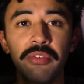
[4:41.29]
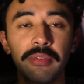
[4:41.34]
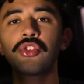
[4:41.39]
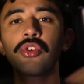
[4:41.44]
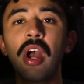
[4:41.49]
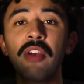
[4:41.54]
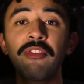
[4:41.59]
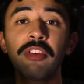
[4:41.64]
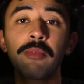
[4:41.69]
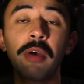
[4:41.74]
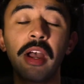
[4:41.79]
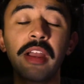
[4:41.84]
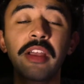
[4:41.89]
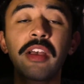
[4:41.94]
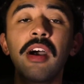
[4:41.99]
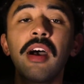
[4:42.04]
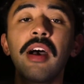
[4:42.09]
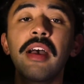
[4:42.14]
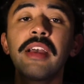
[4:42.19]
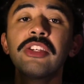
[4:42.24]
Driving my
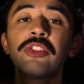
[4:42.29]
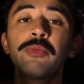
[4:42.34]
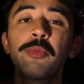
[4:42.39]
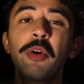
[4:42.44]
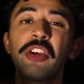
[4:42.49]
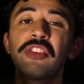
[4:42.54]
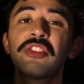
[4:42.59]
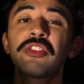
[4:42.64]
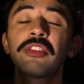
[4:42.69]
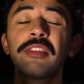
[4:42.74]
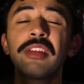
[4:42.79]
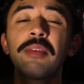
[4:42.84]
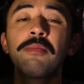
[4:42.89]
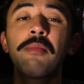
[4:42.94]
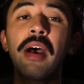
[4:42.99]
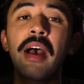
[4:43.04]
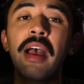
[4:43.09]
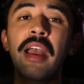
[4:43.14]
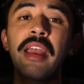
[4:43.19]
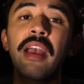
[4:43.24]
car is personally
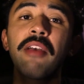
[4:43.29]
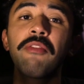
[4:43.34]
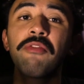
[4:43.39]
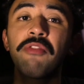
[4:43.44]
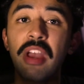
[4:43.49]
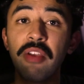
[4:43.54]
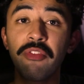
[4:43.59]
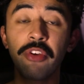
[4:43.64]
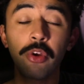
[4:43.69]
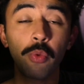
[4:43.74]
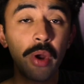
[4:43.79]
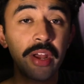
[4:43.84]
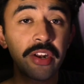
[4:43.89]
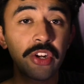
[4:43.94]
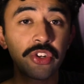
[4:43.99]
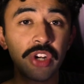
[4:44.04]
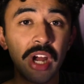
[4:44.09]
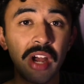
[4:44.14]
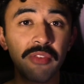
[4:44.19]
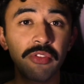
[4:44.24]
my favorite way to
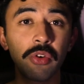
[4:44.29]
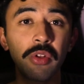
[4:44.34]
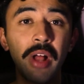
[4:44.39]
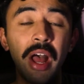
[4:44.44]
travel.